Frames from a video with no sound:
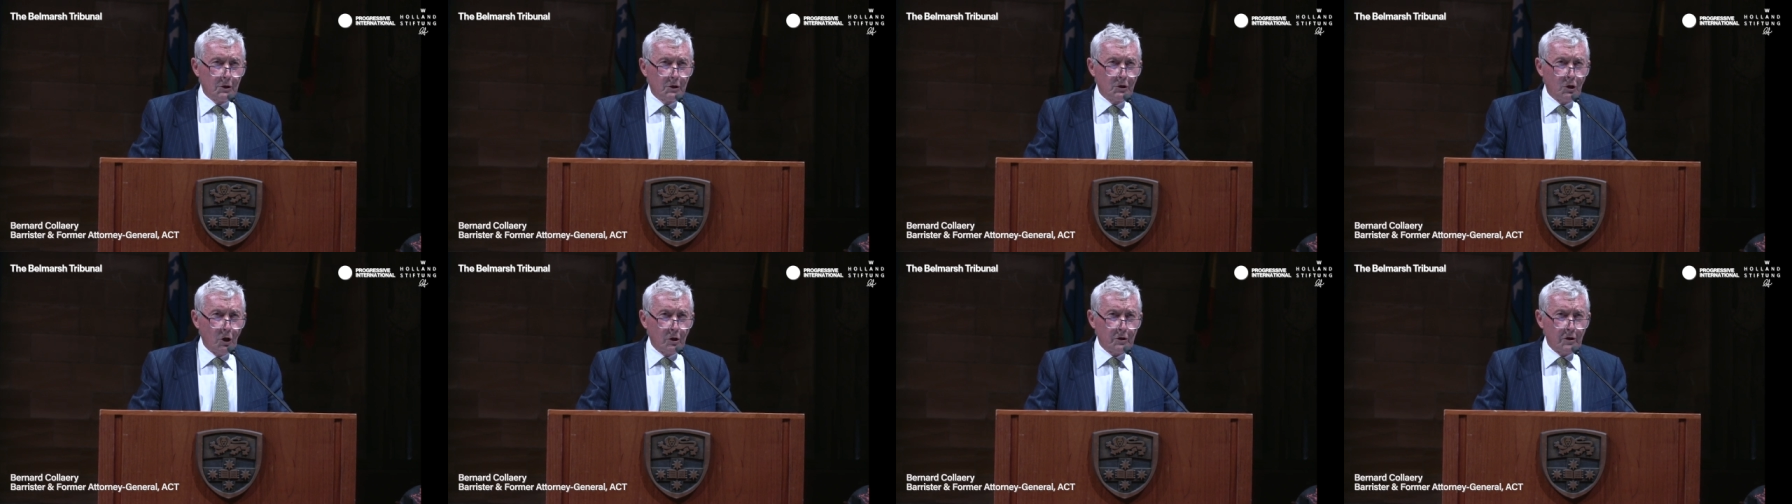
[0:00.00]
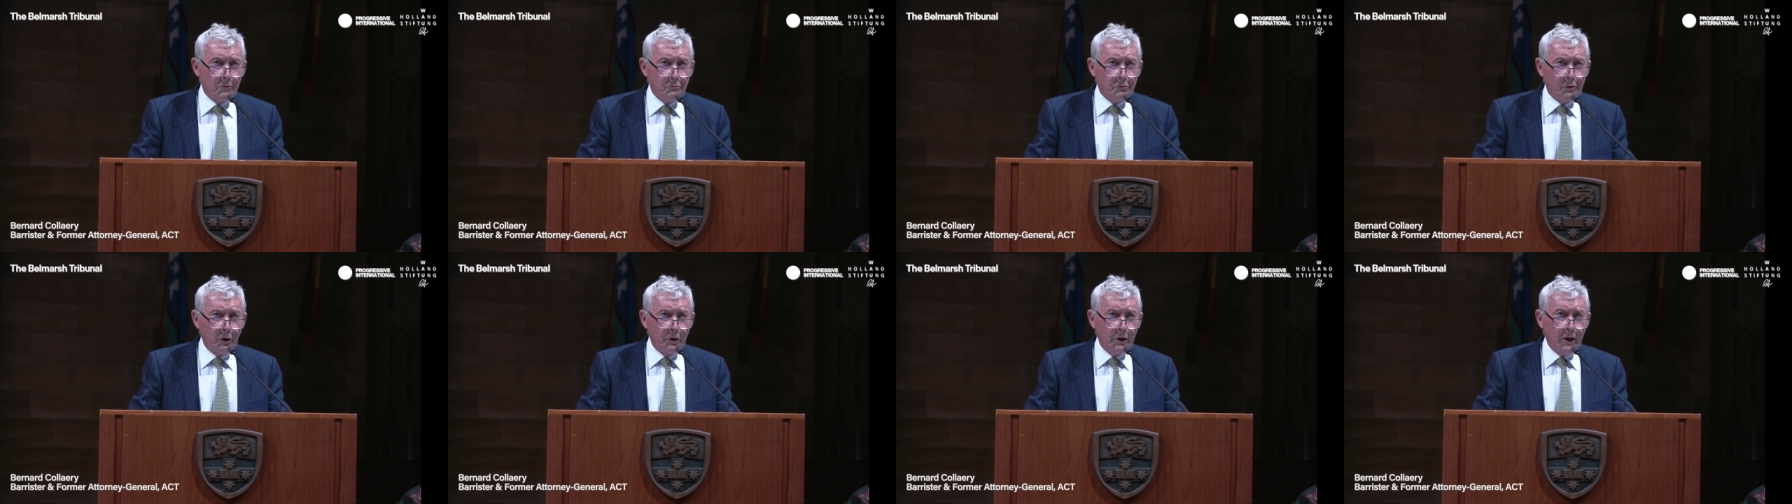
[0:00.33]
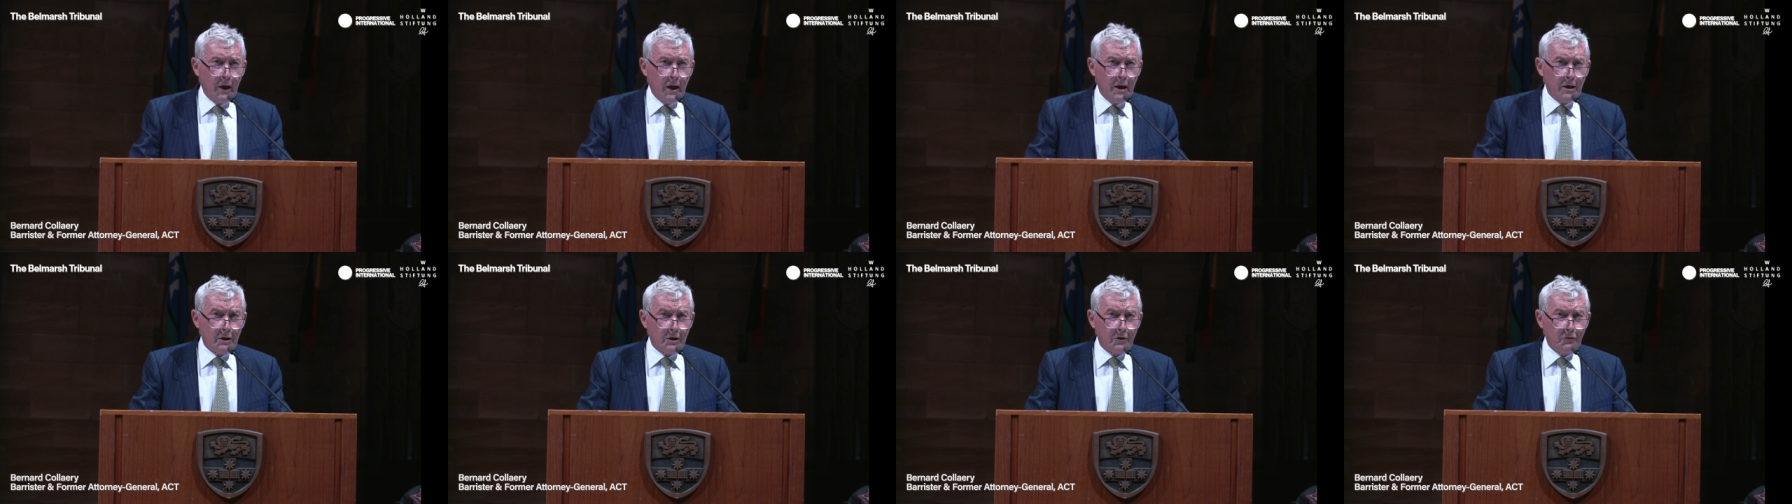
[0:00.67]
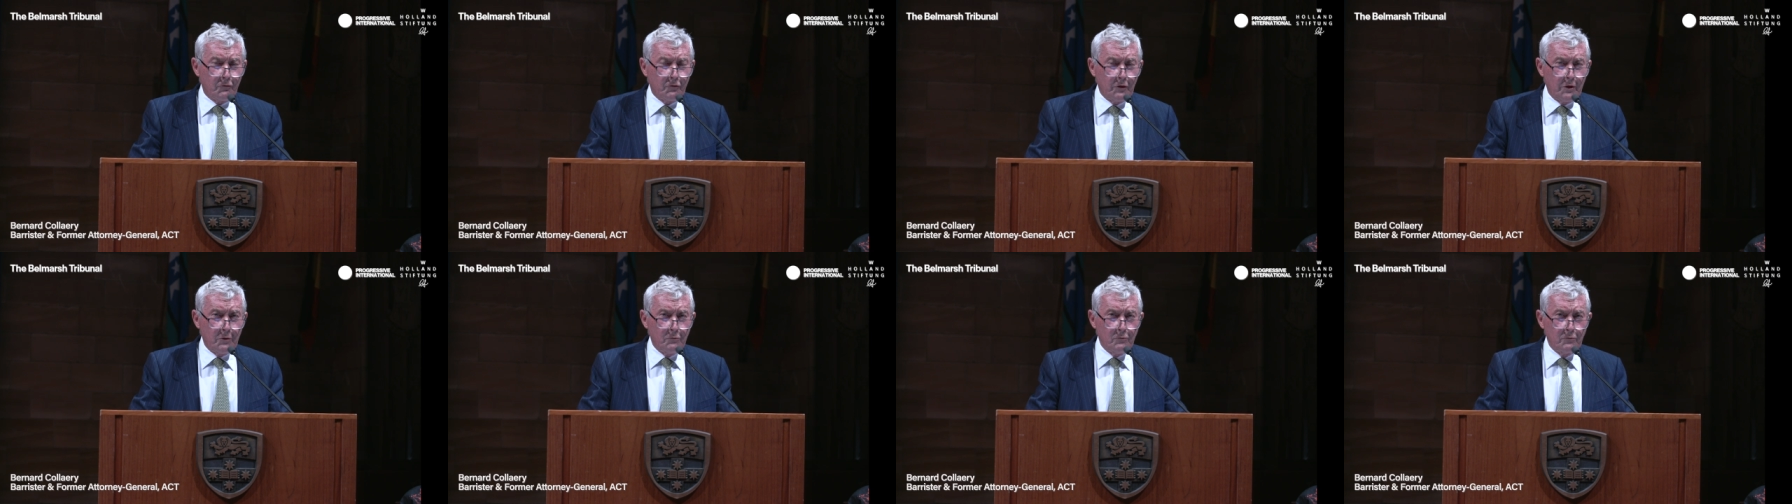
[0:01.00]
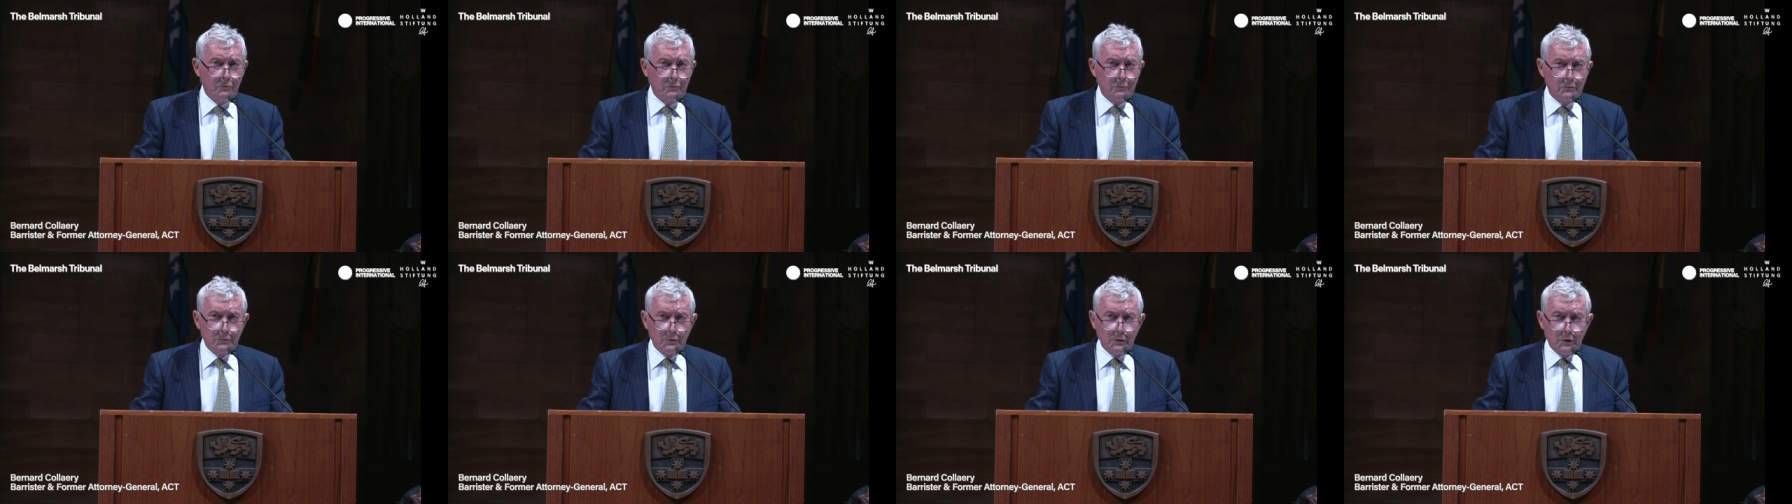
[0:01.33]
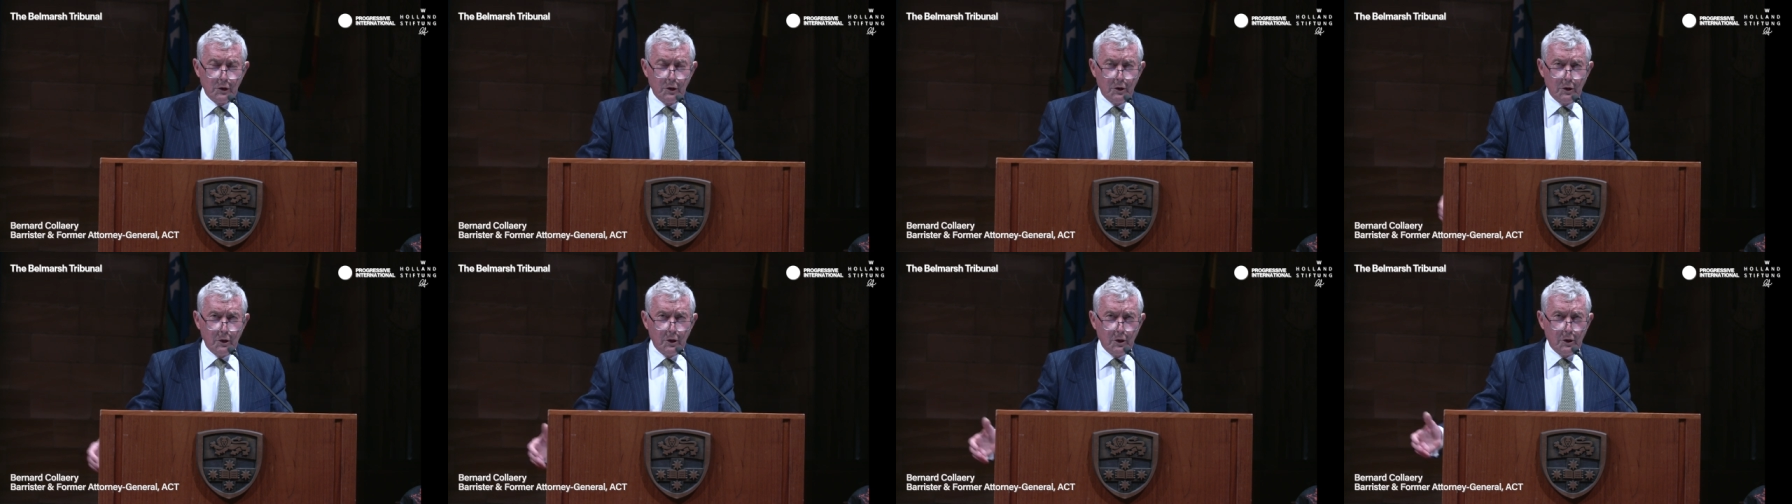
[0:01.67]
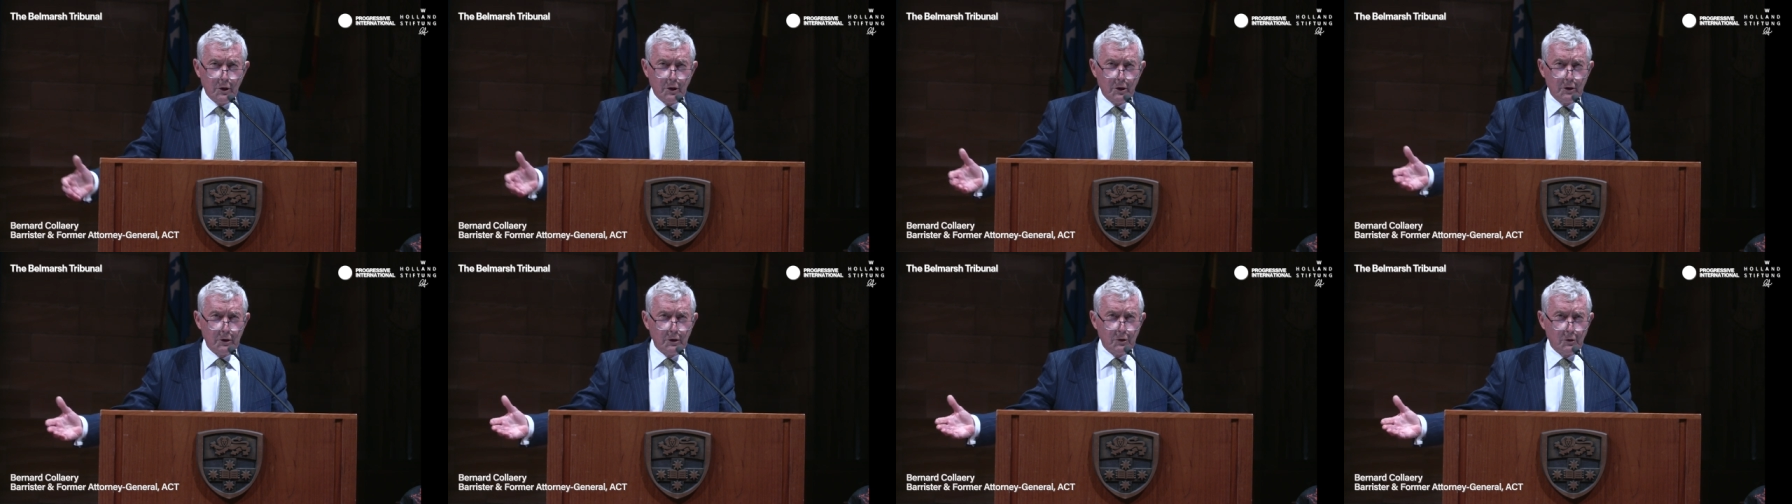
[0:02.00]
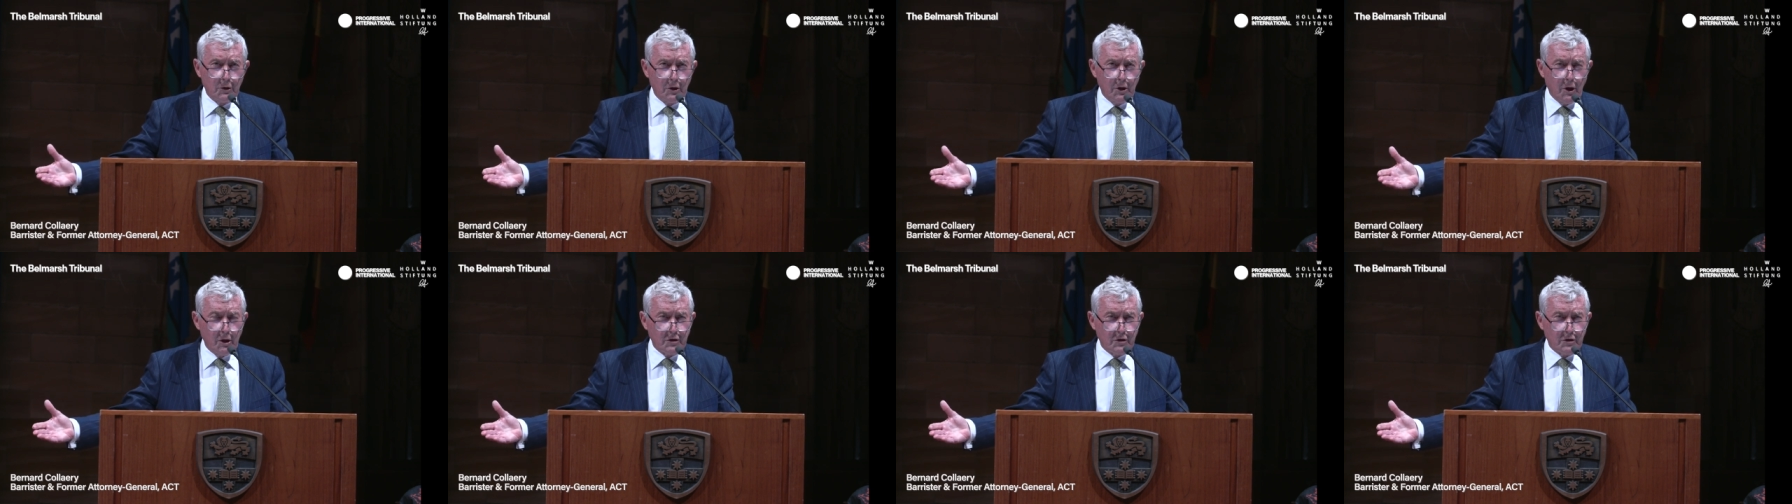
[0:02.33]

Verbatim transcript: got a plea out of him, and